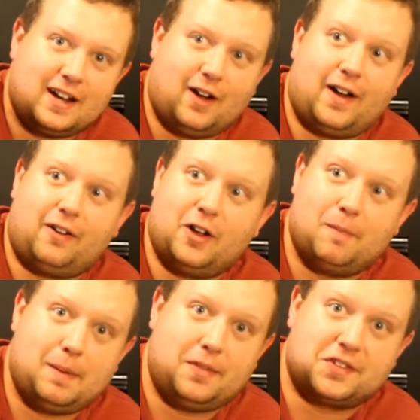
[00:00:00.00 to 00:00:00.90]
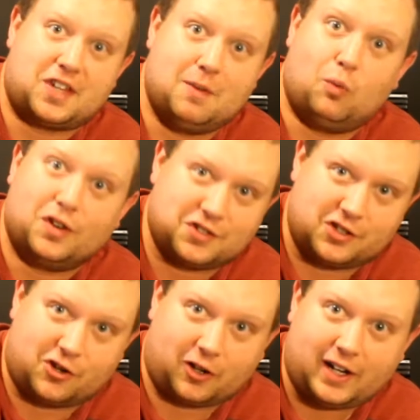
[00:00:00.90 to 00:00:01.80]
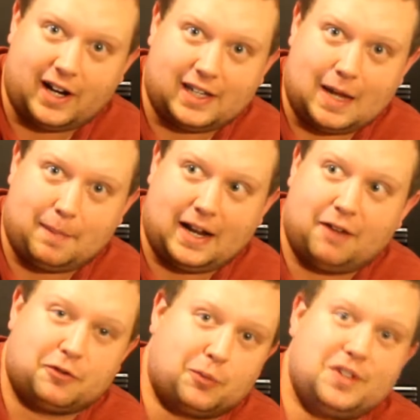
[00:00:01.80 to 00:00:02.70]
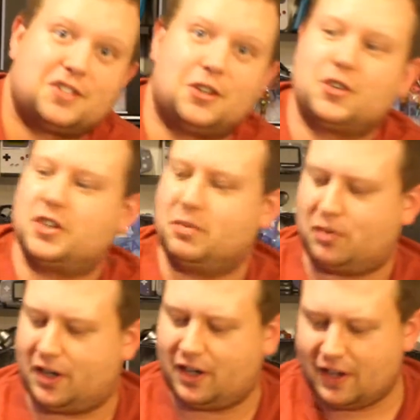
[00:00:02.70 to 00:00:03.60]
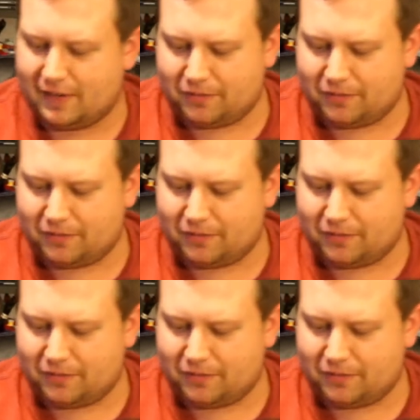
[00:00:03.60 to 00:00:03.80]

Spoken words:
Now, I don't know, maybe this game wasn't an arcade game, I'd have to research it, but